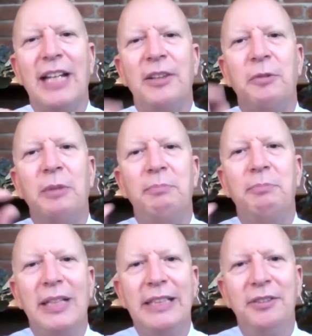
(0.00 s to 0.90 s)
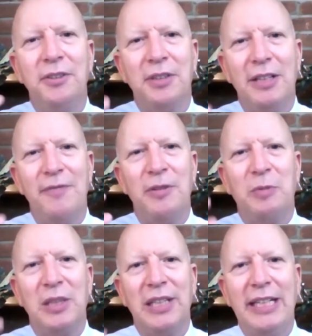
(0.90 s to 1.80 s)
and the reminder of the
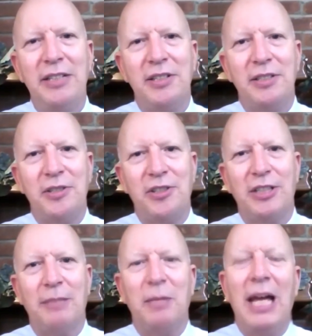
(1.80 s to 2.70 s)
relationship.